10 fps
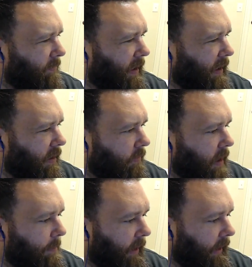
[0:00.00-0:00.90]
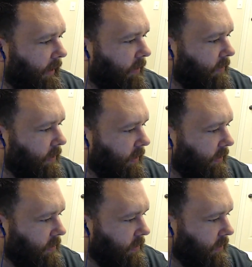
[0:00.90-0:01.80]
I don't know why I'm blanking on
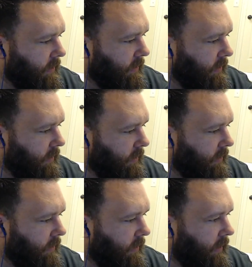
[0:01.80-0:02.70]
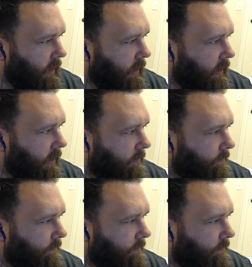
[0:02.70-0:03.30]
things. The